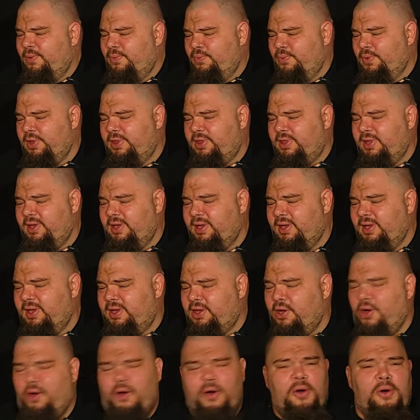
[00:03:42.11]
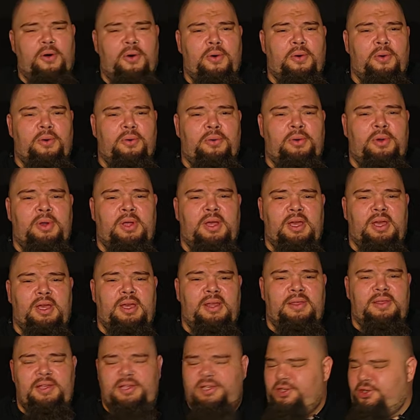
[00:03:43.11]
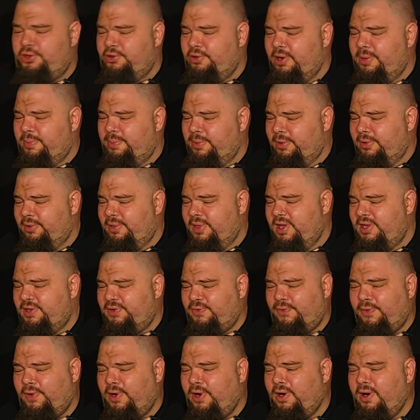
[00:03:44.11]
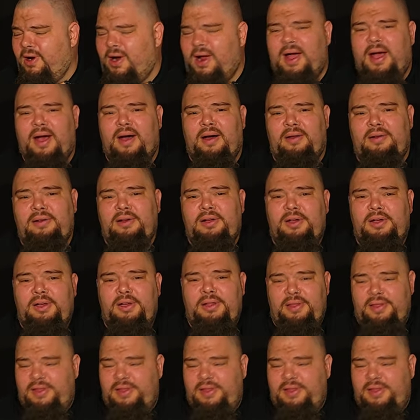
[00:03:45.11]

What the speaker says: with the cone in the stripper this far out,